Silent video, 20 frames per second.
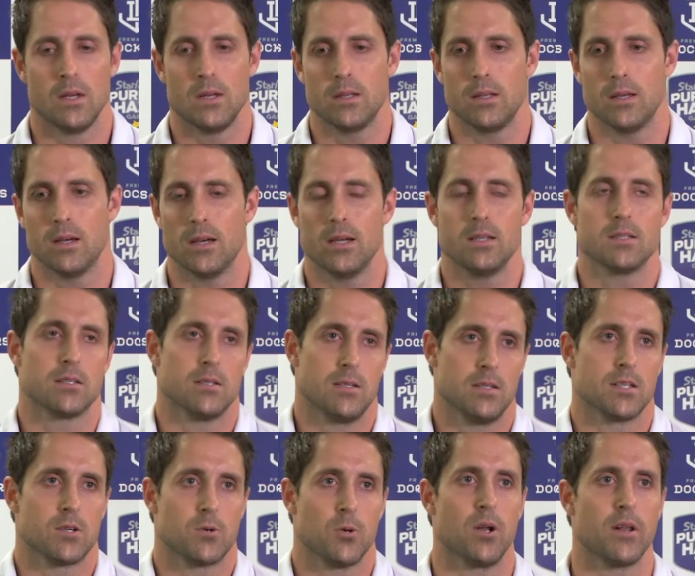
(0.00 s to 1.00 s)
Yeah,
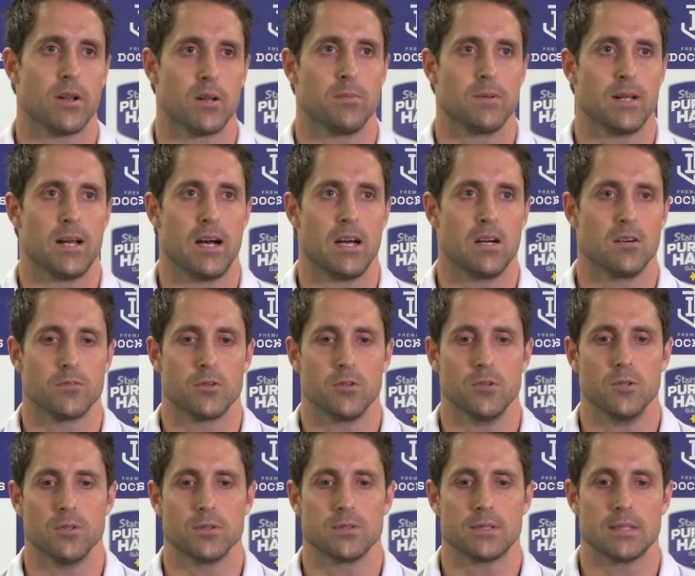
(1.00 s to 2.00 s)
he's a quality player, of
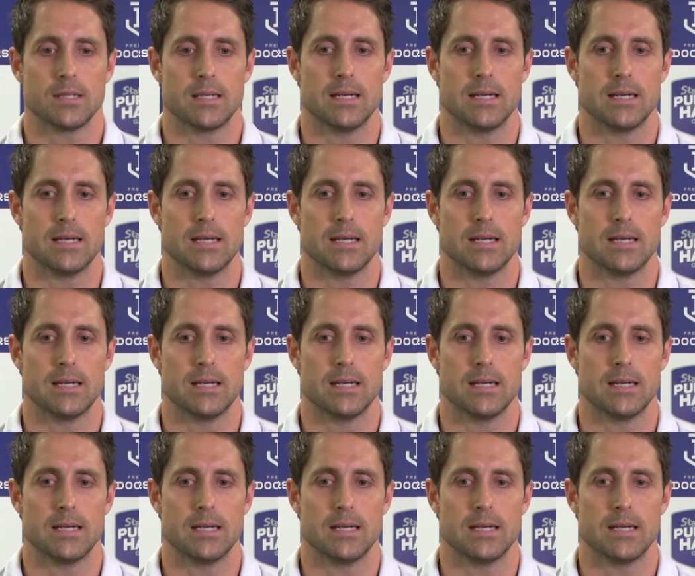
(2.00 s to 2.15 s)
course.